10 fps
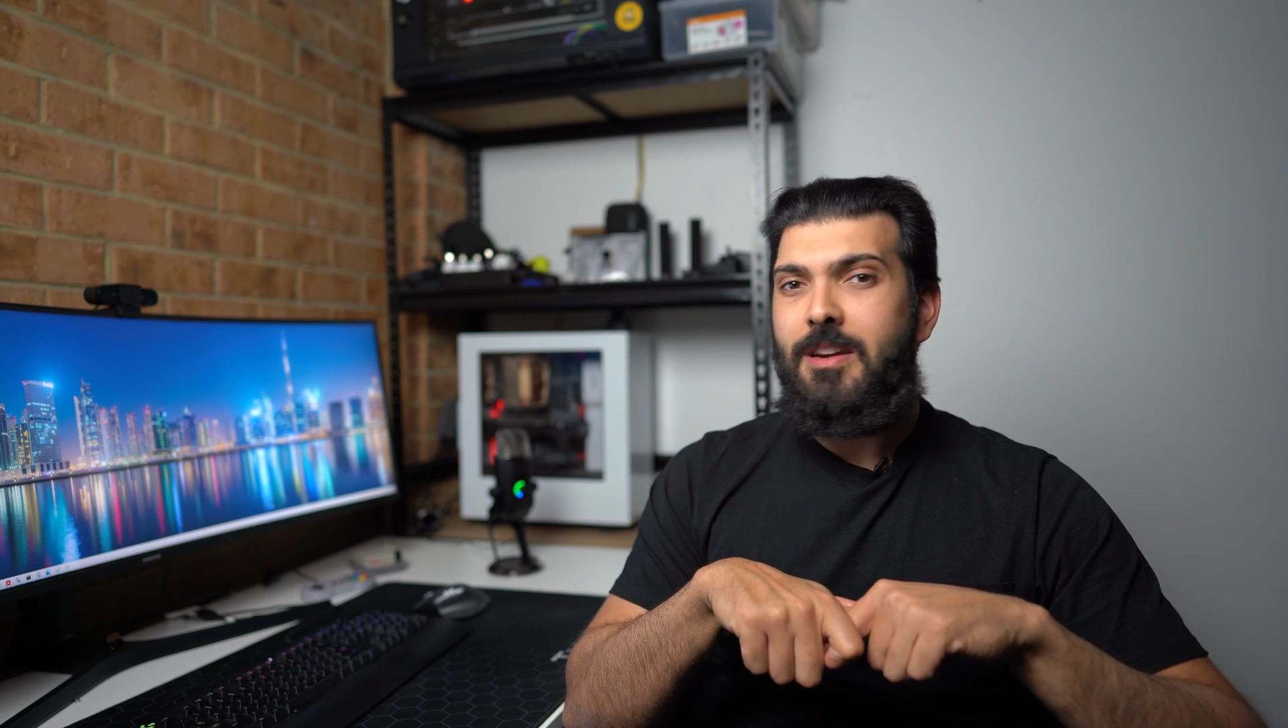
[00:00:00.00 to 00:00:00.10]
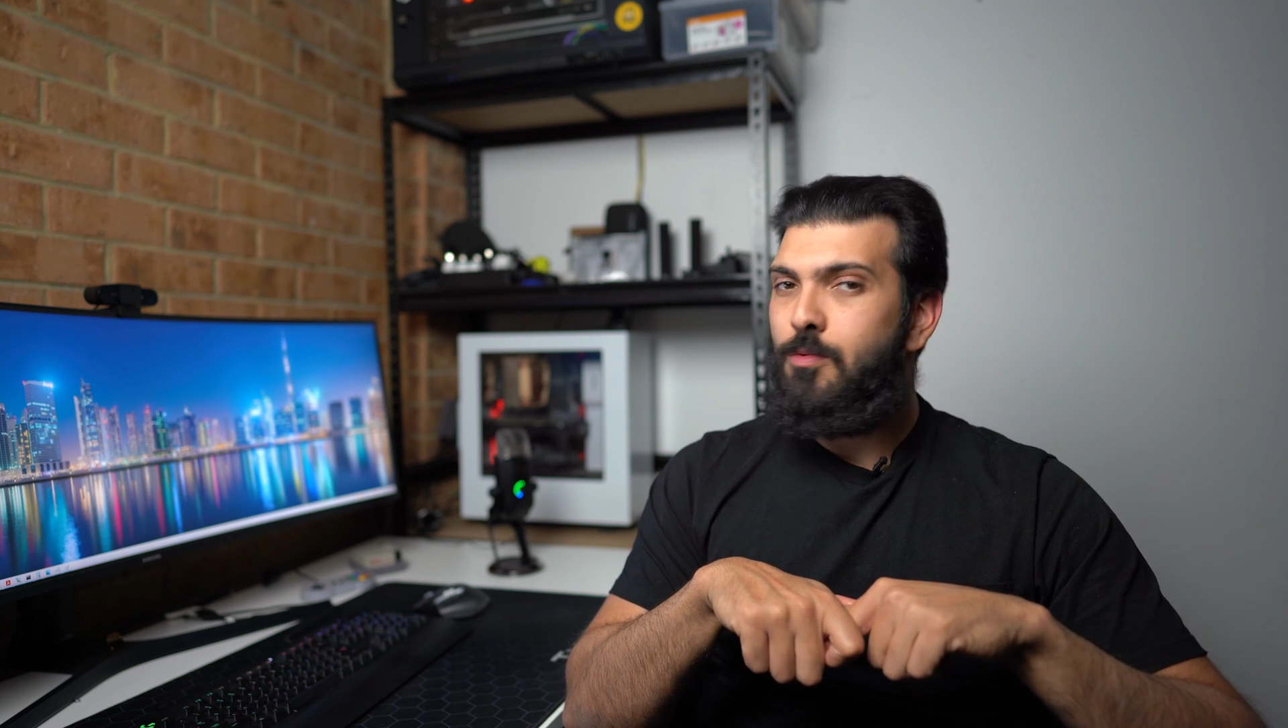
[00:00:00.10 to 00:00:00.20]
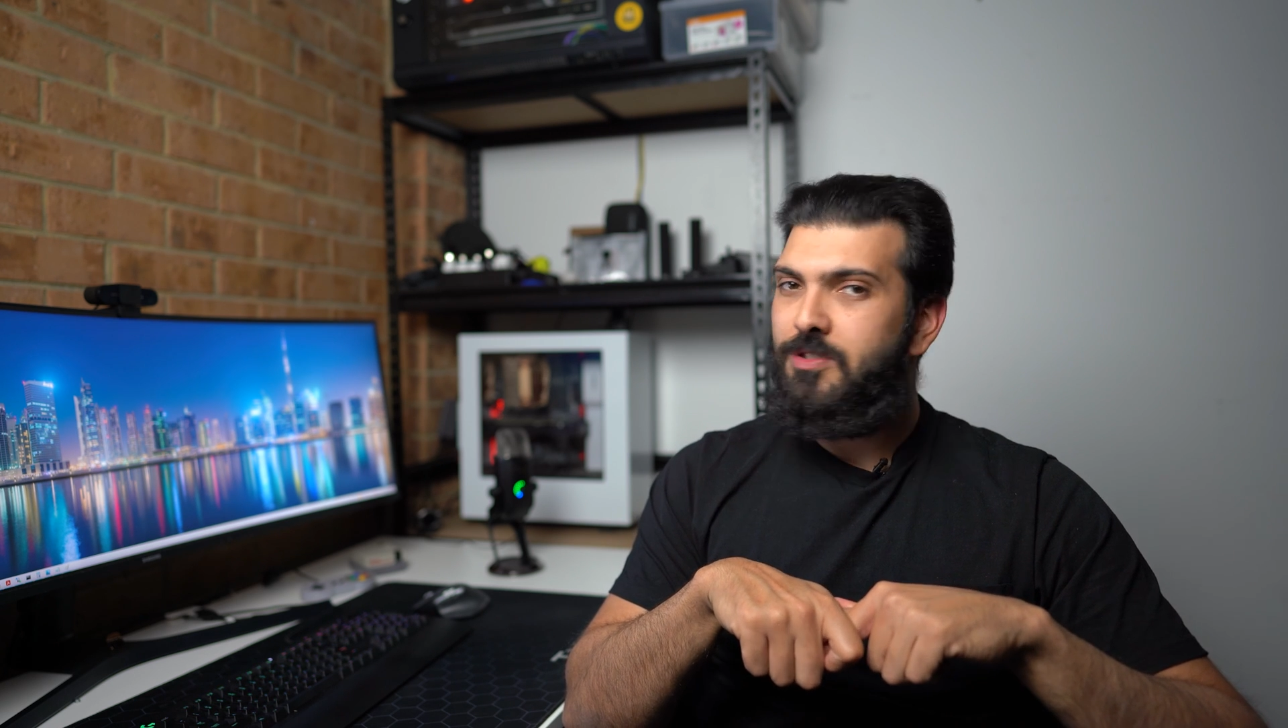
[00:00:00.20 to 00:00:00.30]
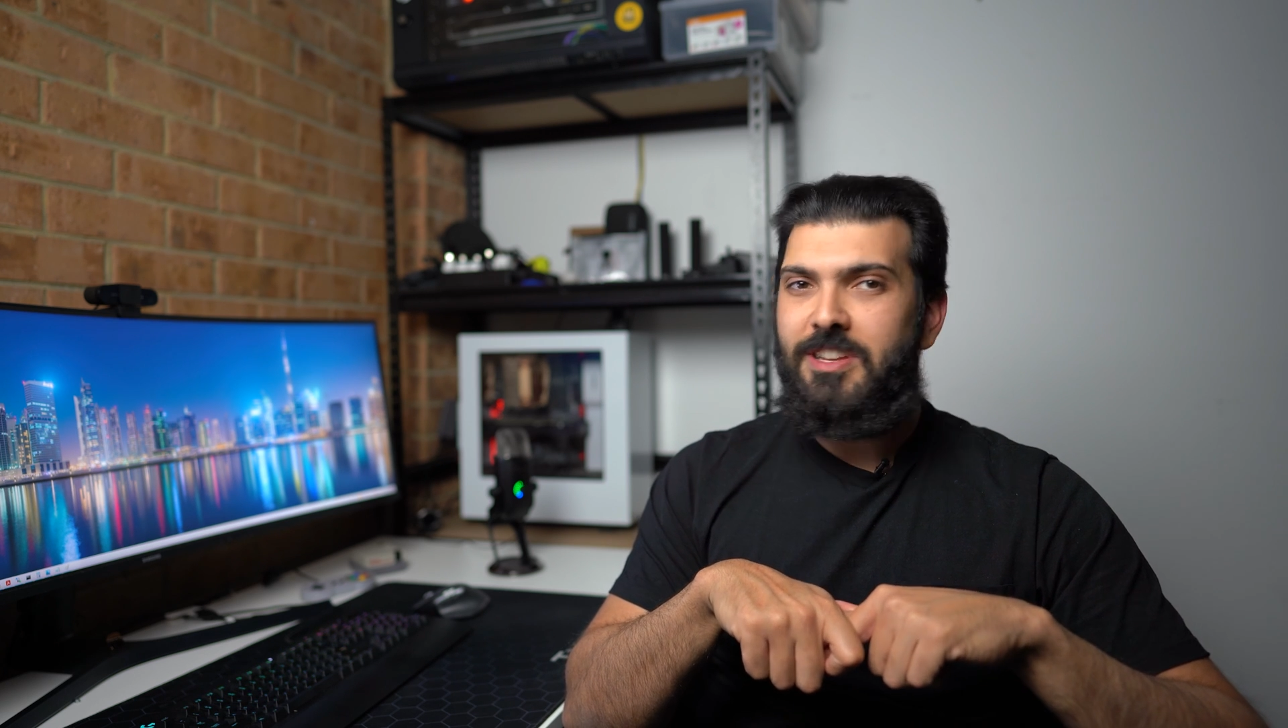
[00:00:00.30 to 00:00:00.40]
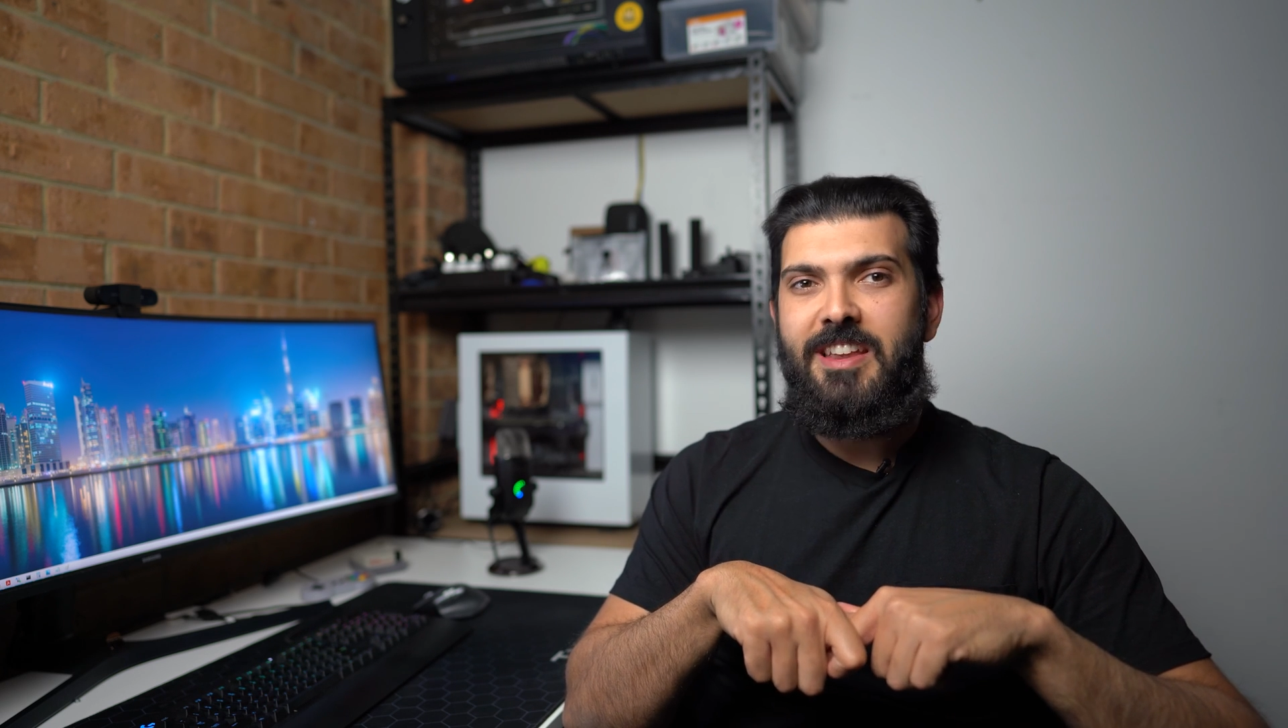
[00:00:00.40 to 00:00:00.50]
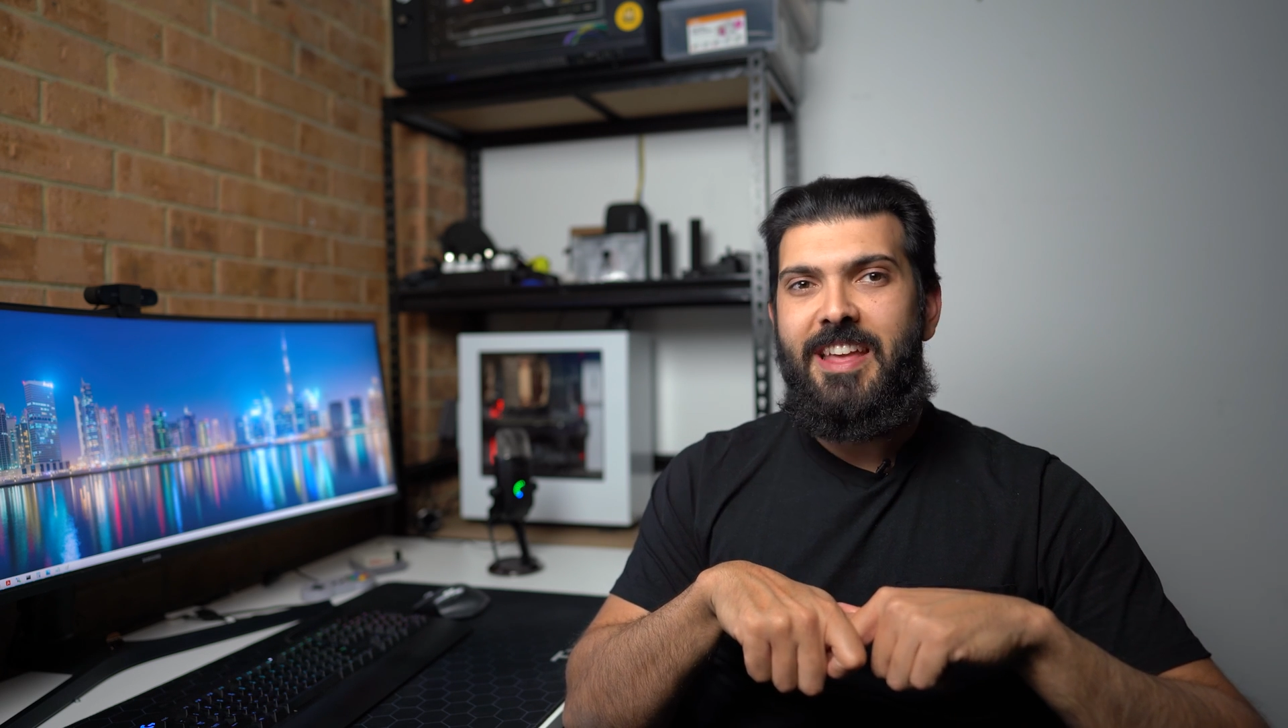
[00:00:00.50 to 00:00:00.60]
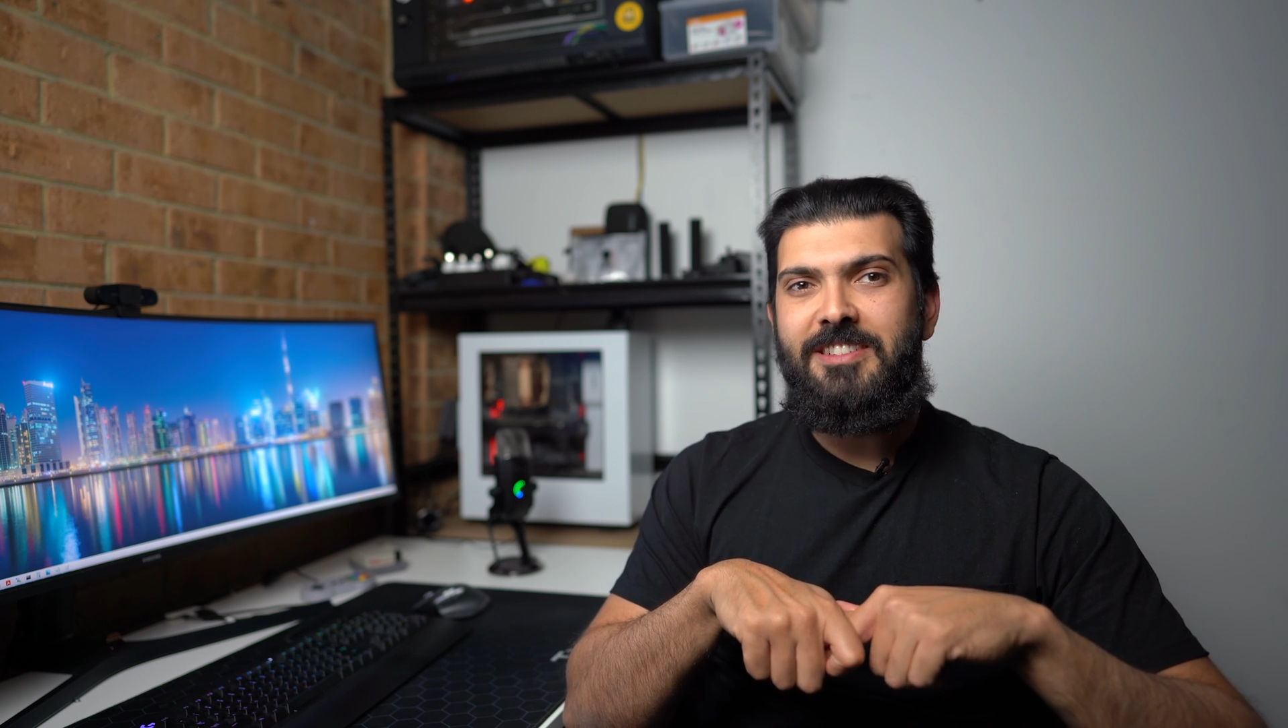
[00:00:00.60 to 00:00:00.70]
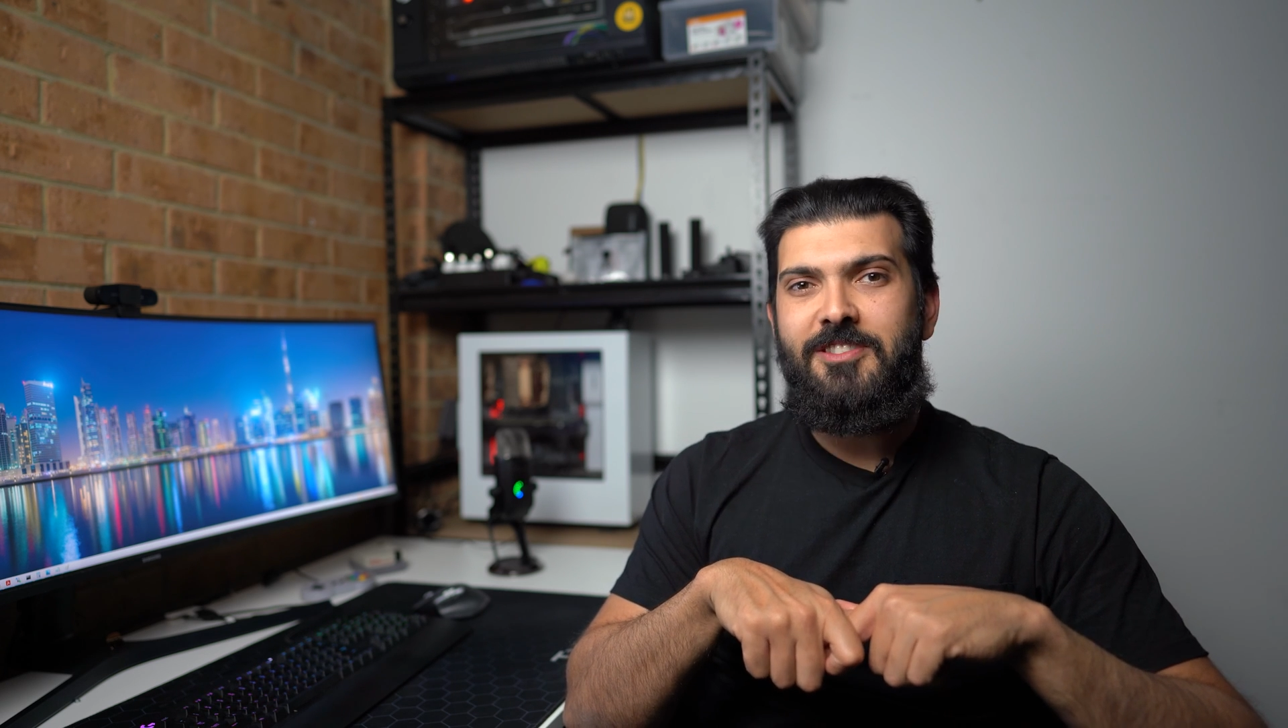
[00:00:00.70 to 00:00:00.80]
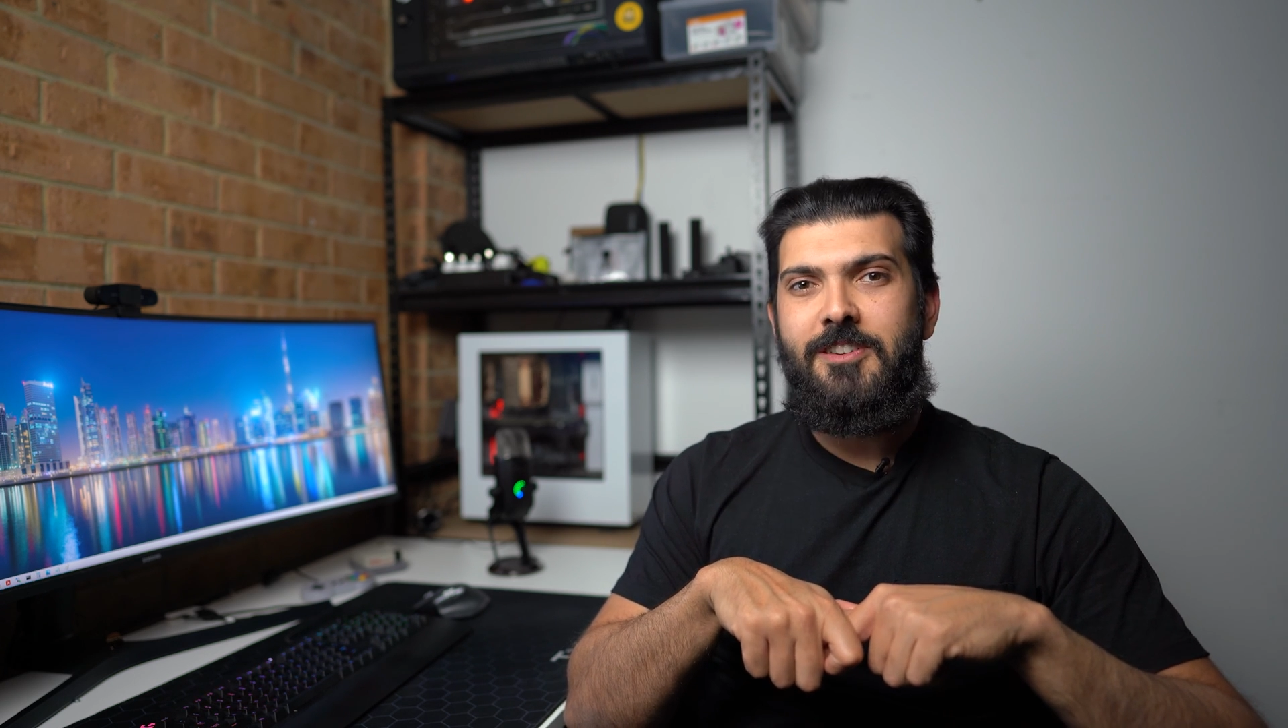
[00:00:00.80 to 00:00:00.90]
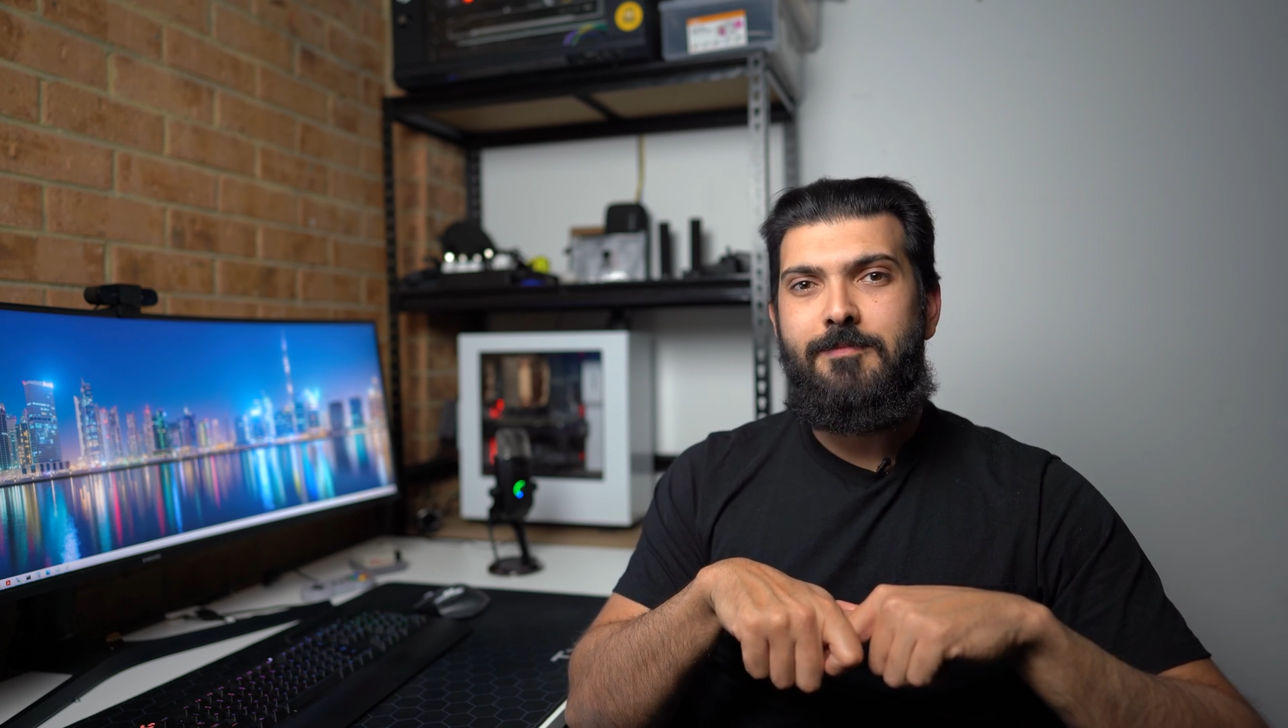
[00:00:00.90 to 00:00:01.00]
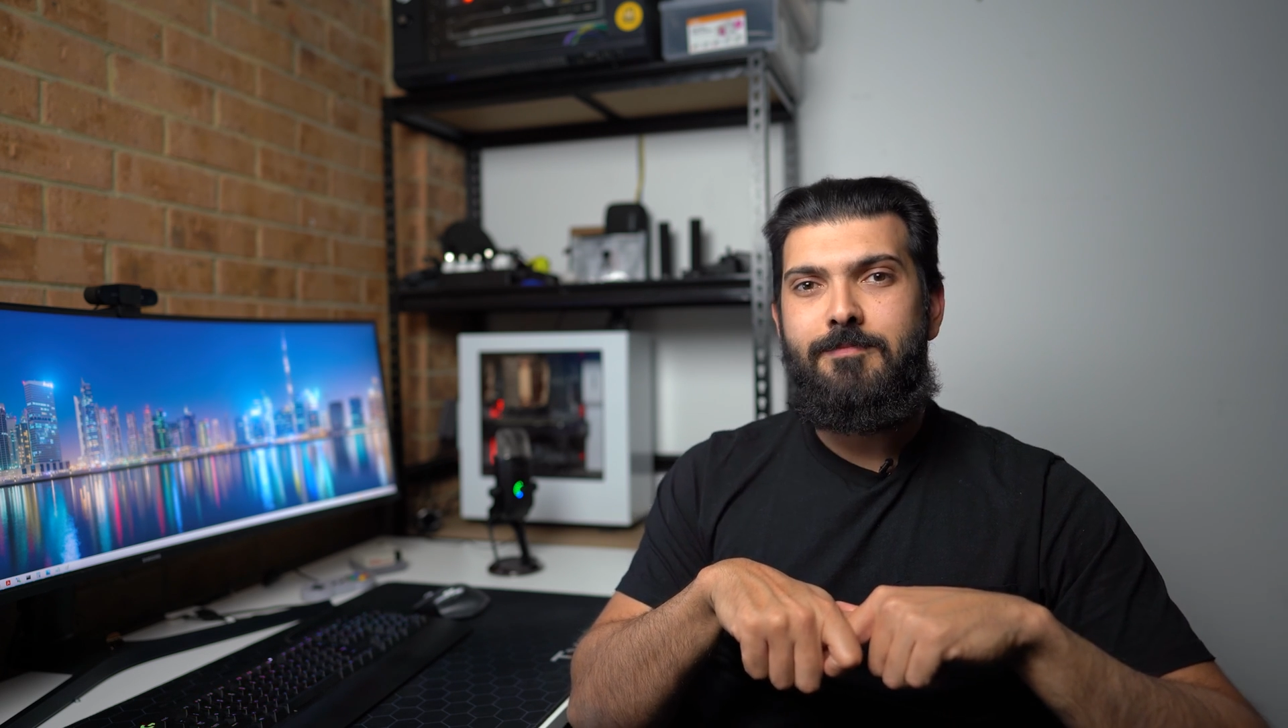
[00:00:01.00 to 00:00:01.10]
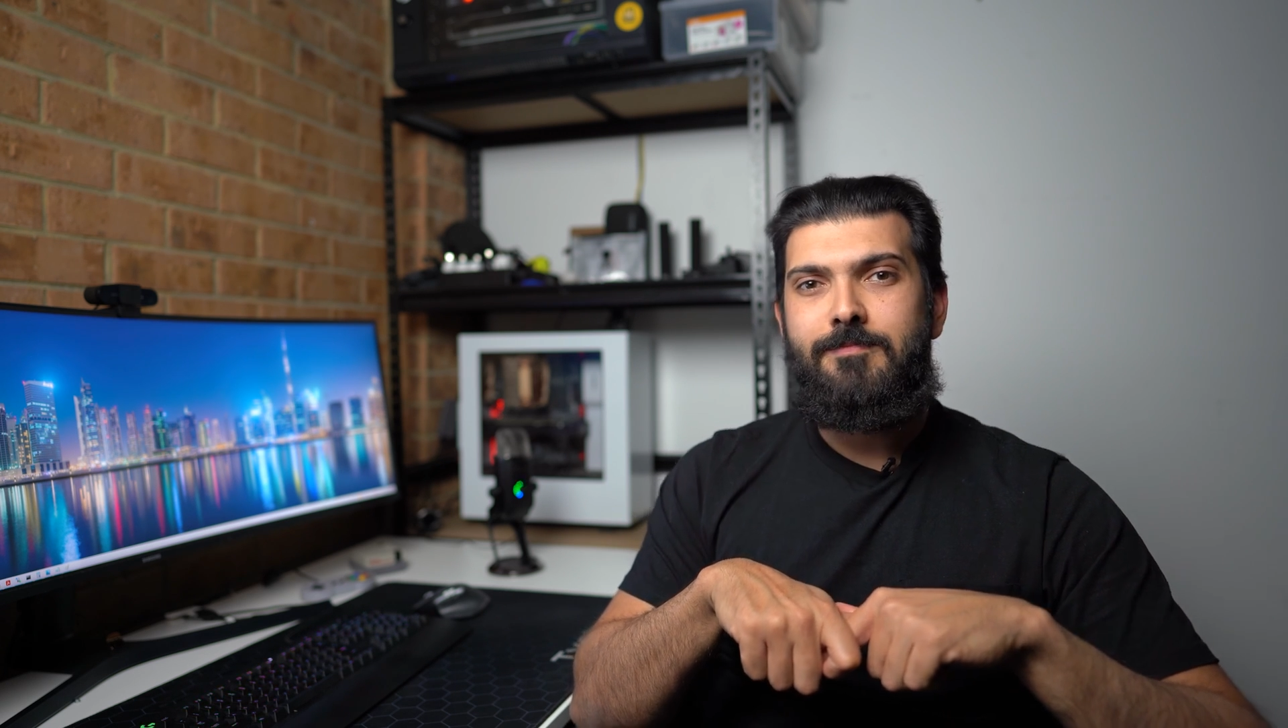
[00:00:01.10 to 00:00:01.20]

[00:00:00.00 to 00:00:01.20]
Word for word: and we'll see you next time.